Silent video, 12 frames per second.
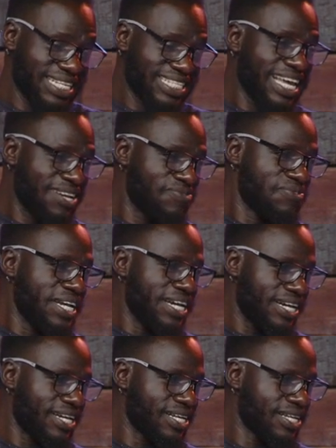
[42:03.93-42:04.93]
He's gonna
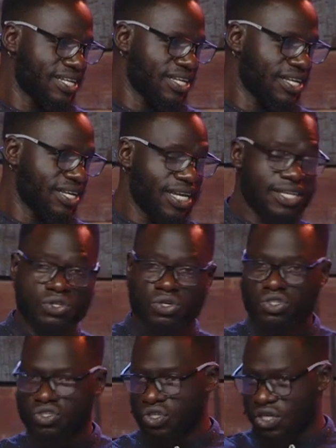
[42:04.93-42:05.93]
fear. And
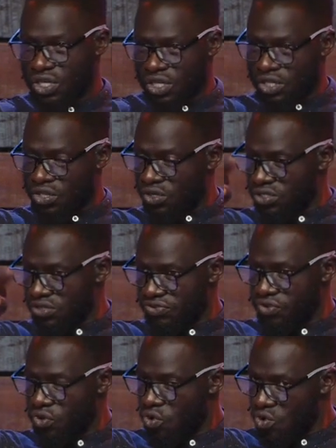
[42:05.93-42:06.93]
those
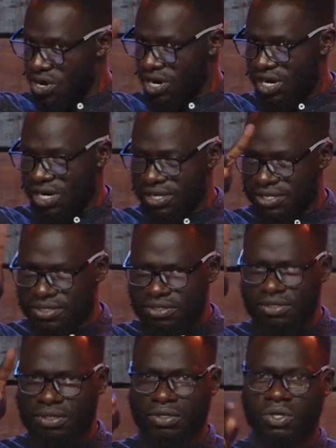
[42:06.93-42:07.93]
of you who are,
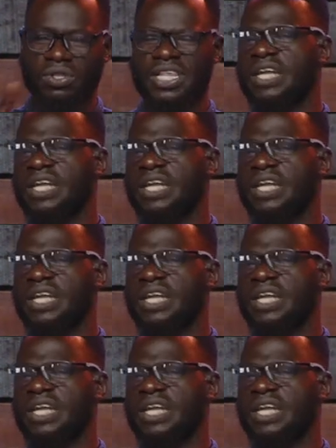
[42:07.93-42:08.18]
no,